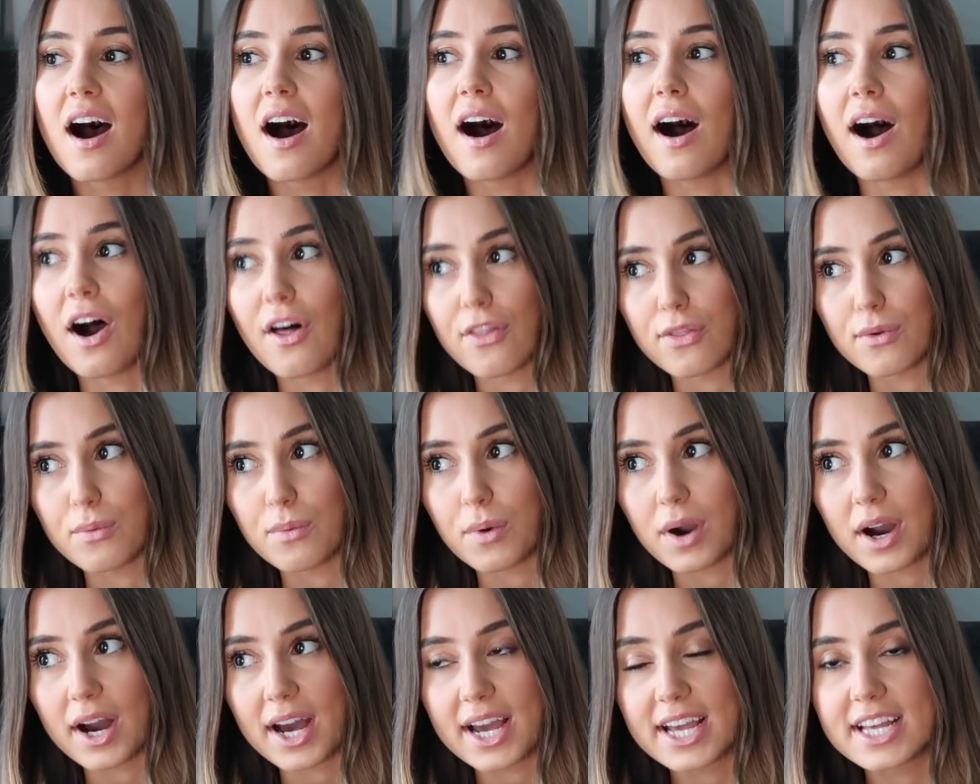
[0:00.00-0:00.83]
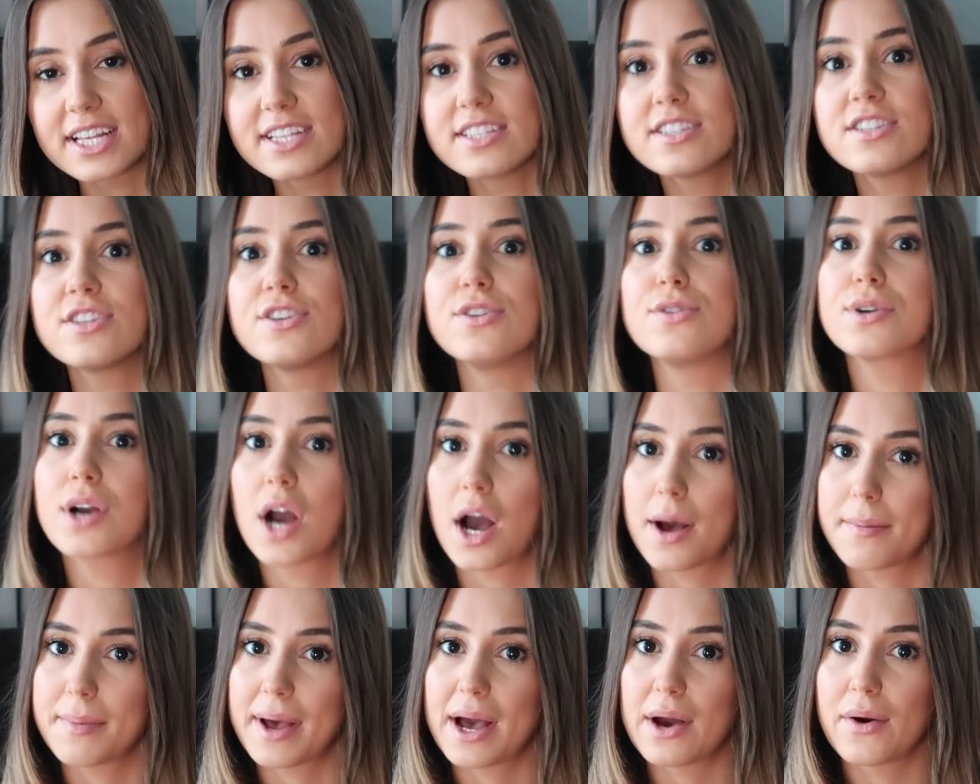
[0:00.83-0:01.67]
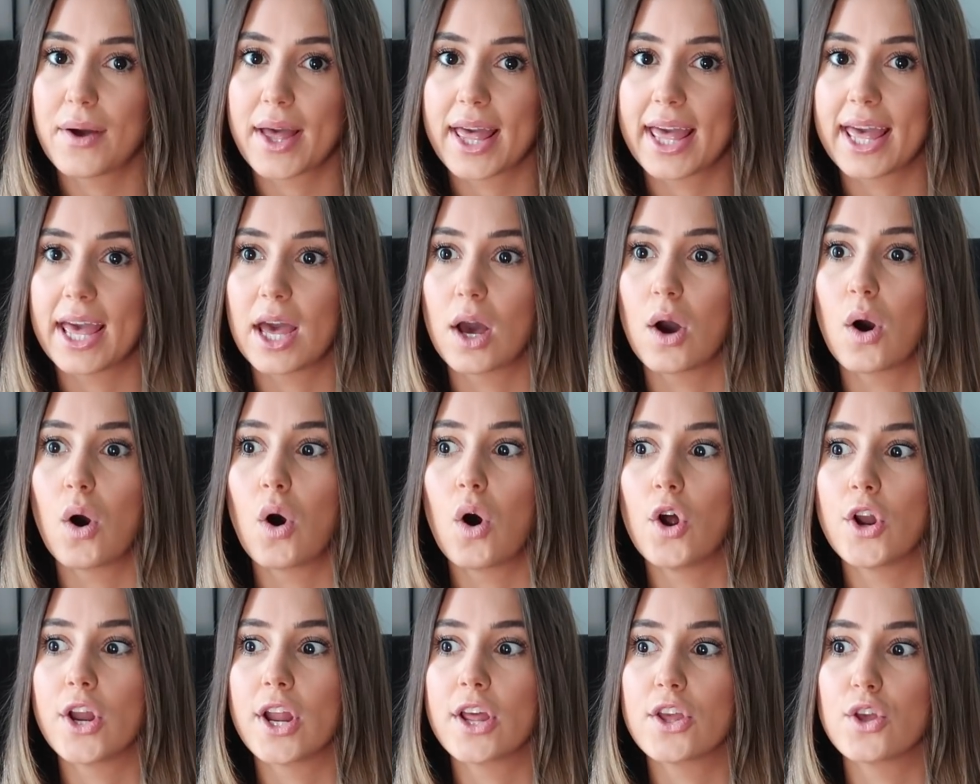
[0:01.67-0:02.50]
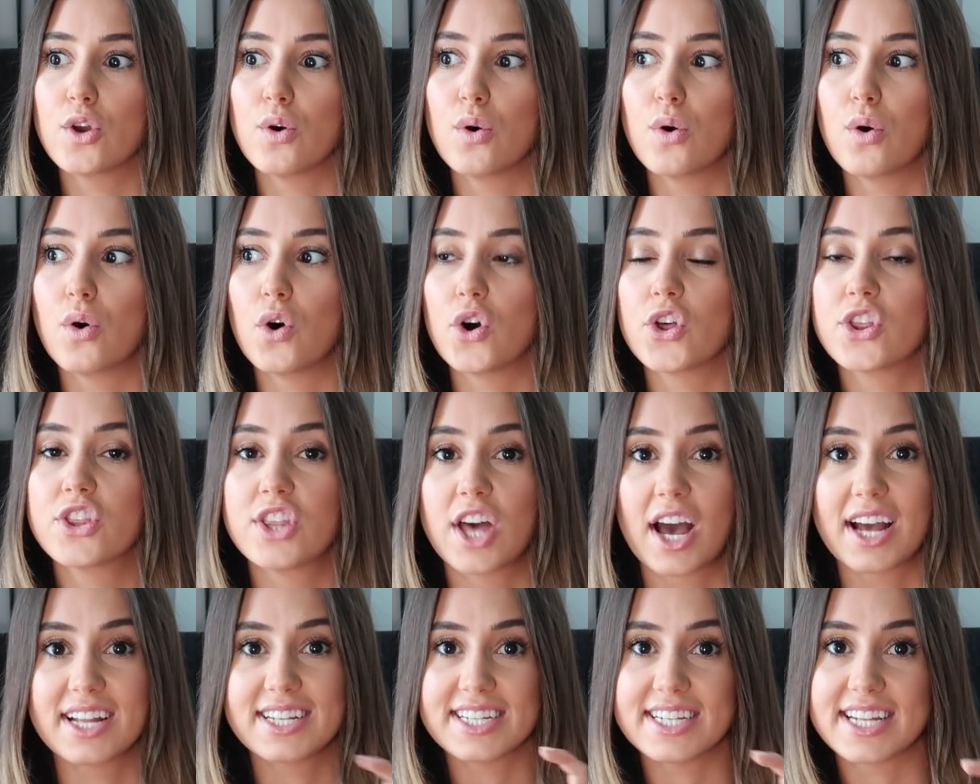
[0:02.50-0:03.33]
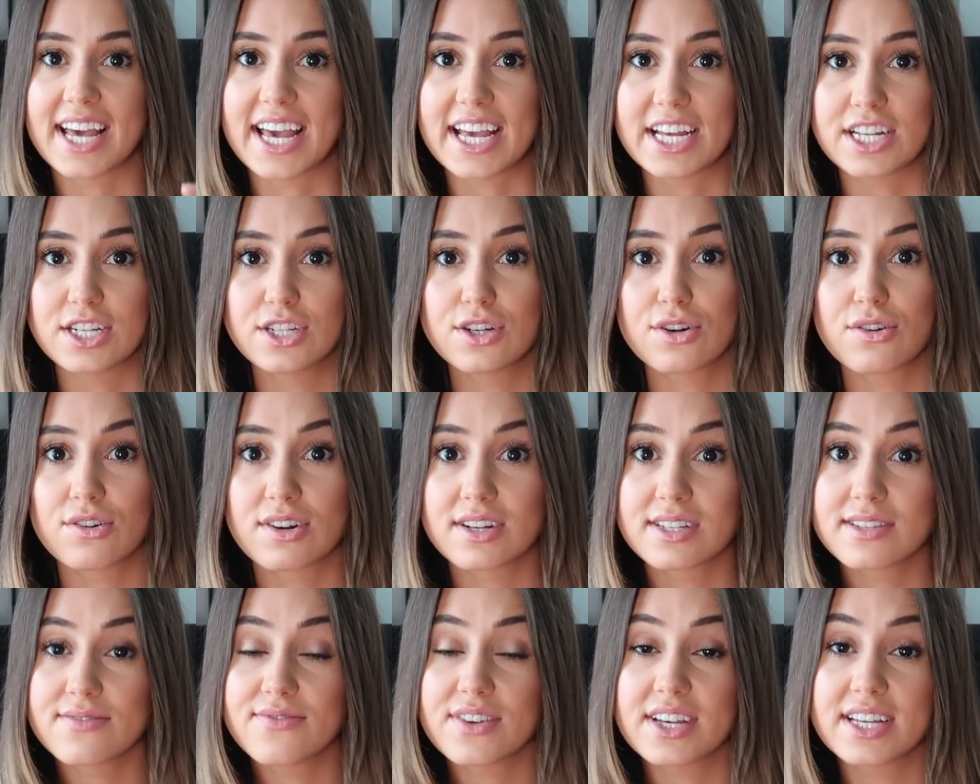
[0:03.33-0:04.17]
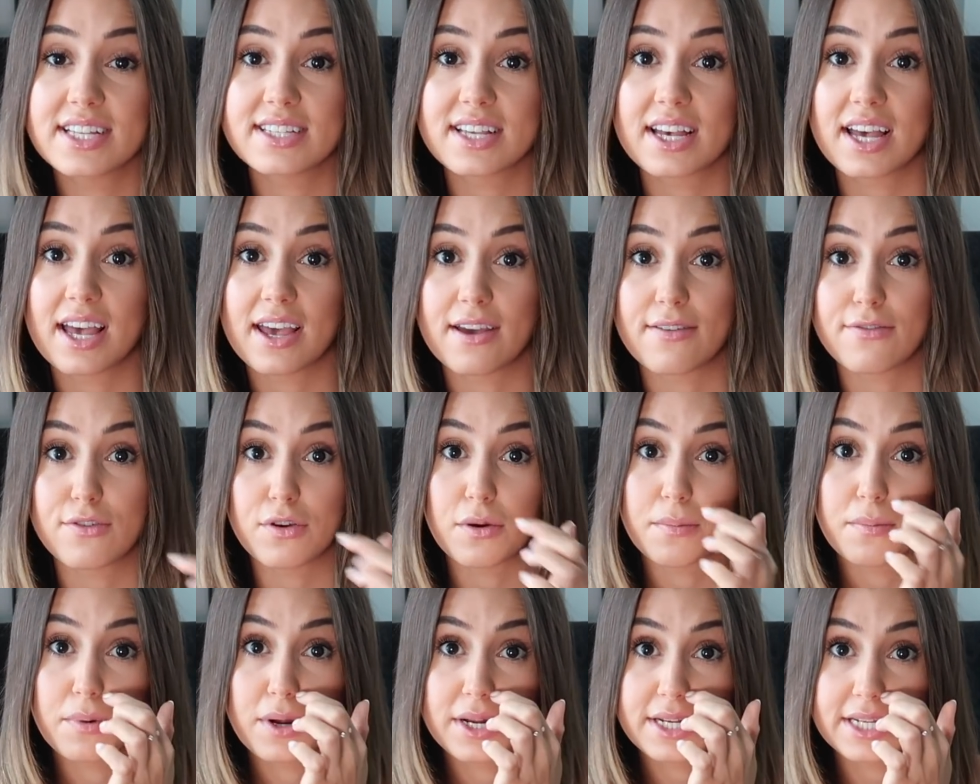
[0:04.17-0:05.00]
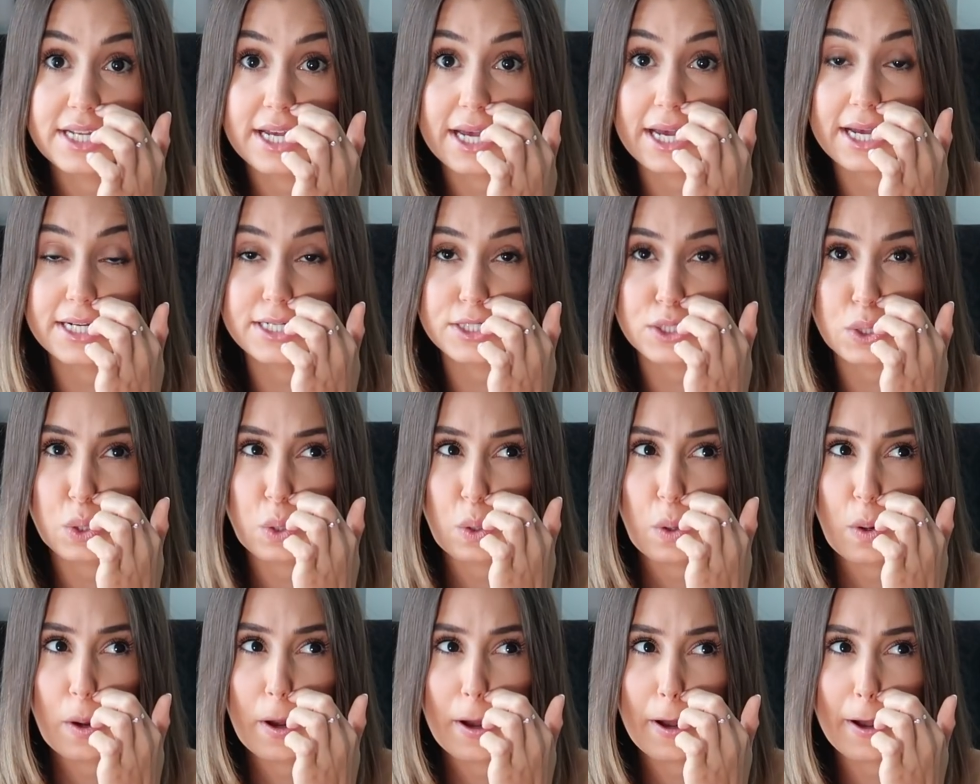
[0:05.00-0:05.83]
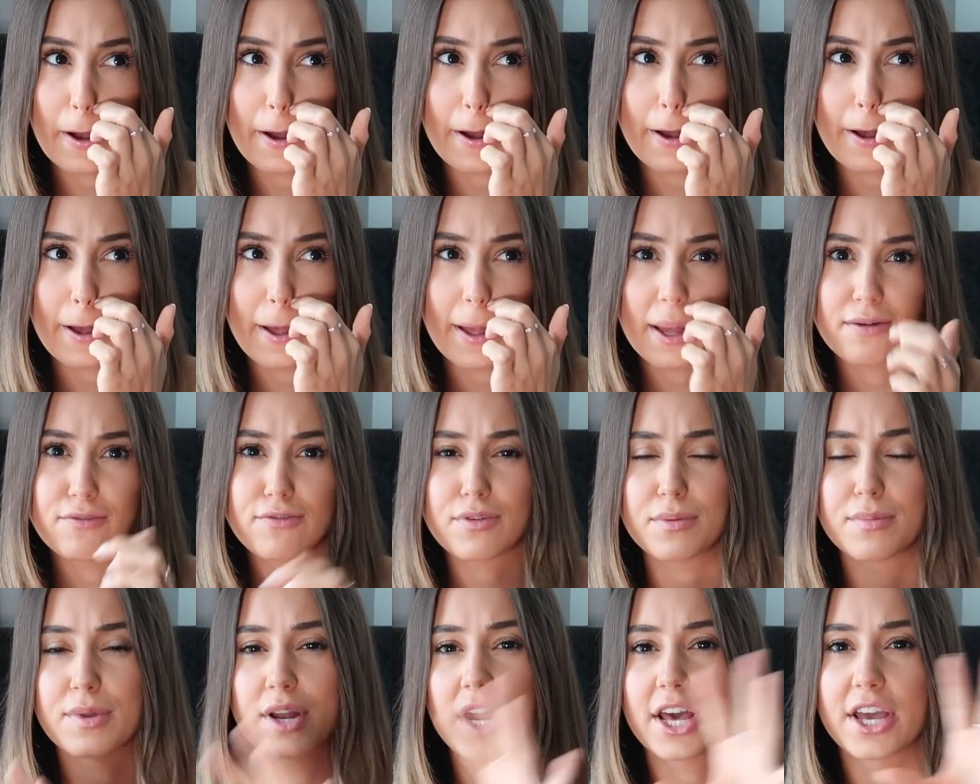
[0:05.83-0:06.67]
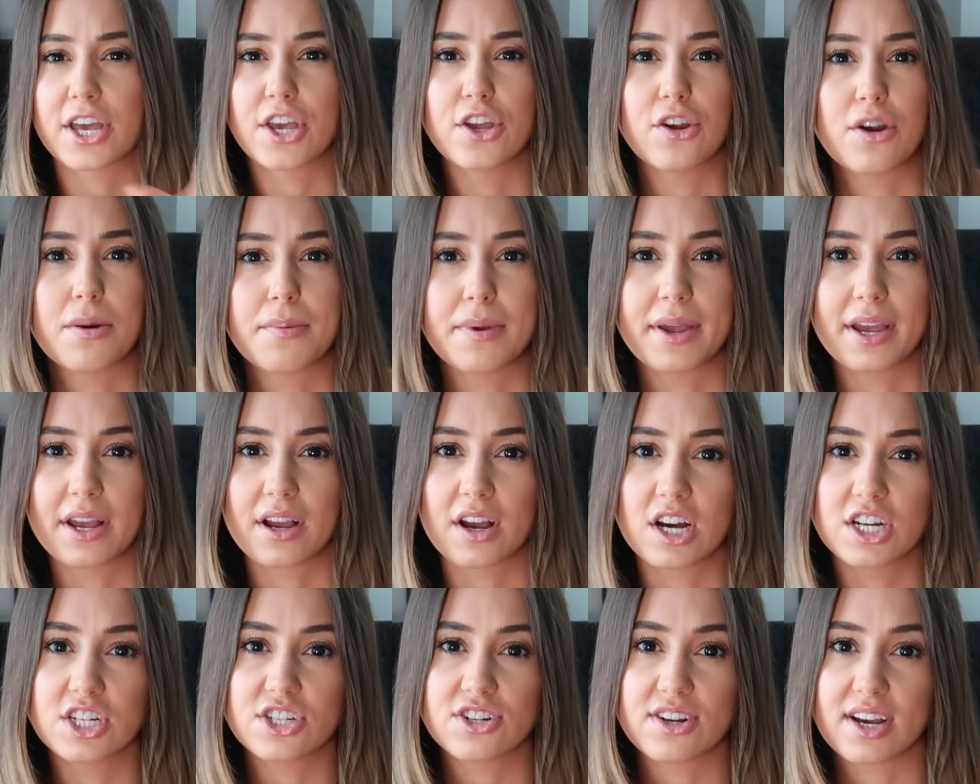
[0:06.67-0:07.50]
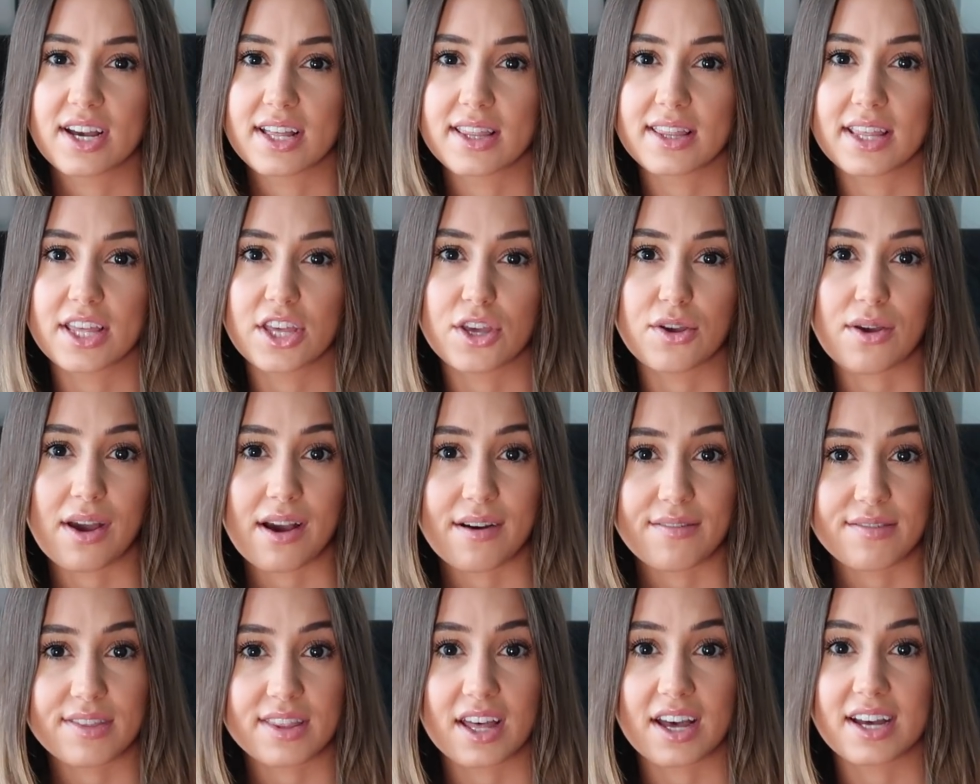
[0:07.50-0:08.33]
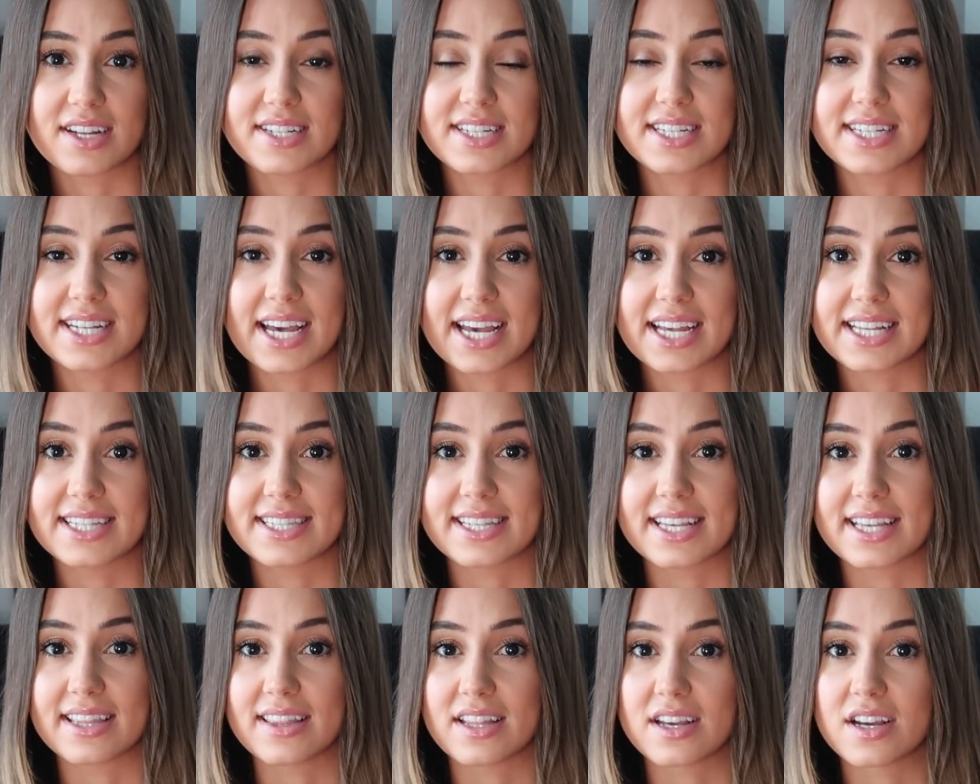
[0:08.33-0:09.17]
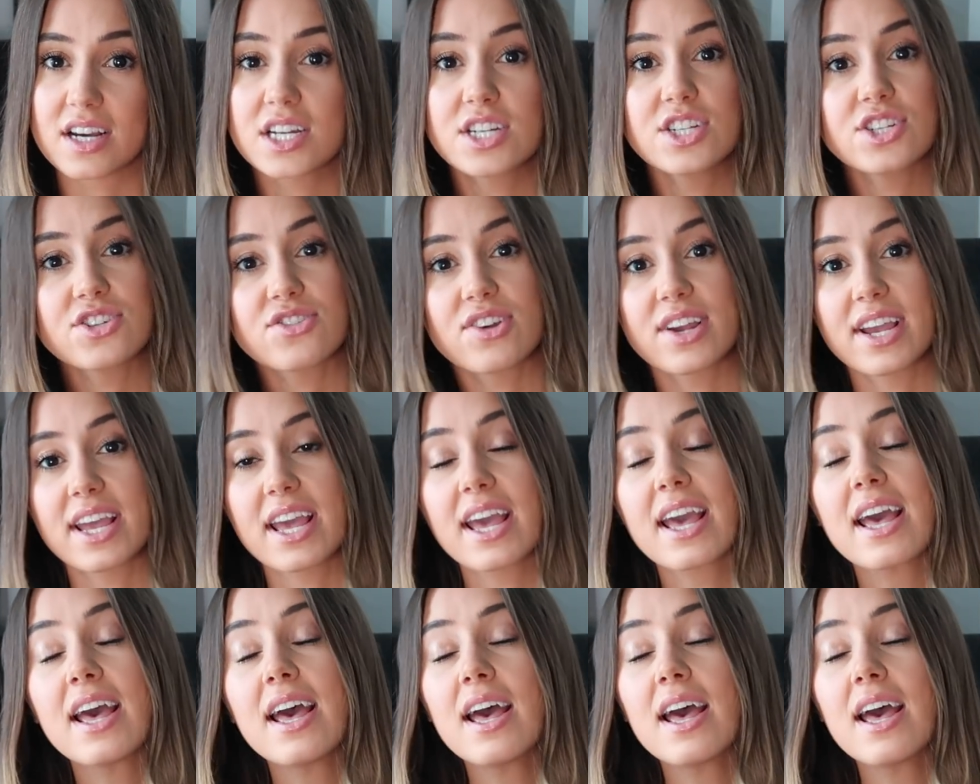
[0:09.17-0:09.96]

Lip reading: Otherwise, you come out here on your 30-day tourist visa if you're British, or from like a European country. I think you have 30 days in the country,